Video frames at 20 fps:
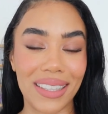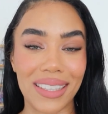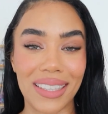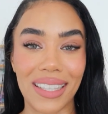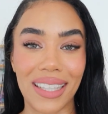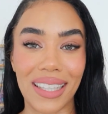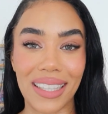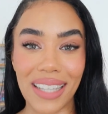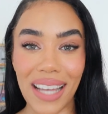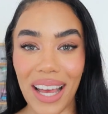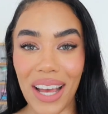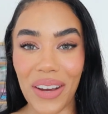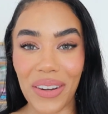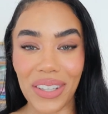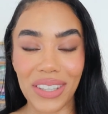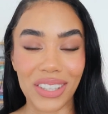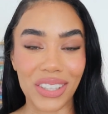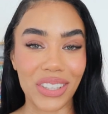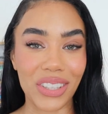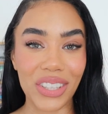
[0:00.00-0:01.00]
and sitting
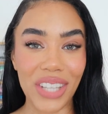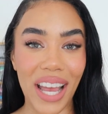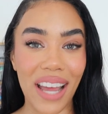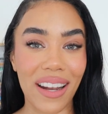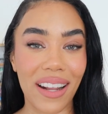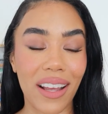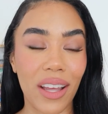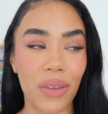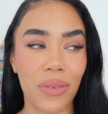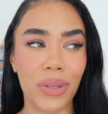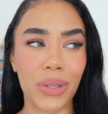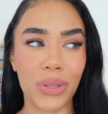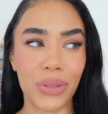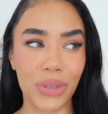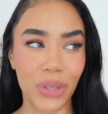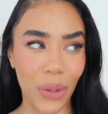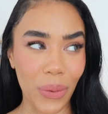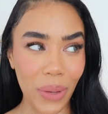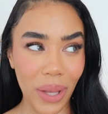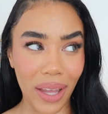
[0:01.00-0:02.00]
down and just chatting. I feel
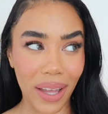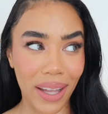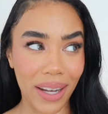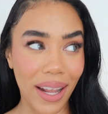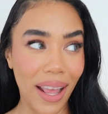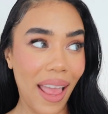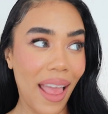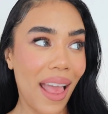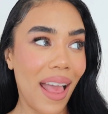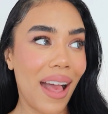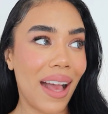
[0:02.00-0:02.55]
so good.